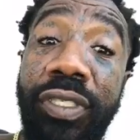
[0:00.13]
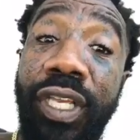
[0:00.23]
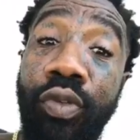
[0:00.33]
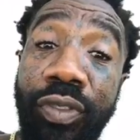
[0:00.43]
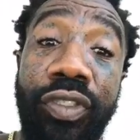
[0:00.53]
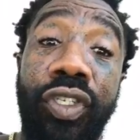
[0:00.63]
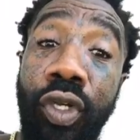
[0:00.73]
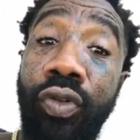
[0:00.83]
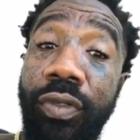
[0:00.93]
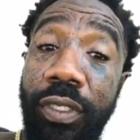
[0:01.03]
secrets
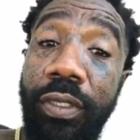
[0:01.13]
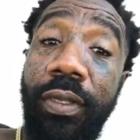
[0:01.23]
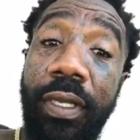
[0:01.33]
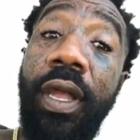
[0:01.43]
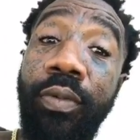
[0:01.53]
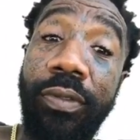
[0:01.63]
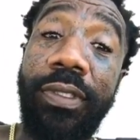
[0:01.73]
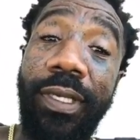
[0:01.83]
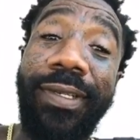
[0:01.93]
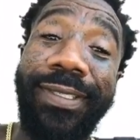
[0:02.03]
too. Couple
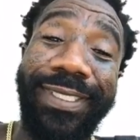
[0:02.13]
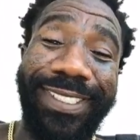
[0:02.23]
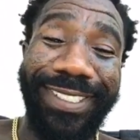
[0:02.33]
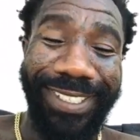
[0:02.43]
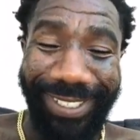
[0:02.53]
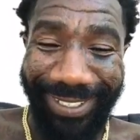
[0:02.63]
secrets too.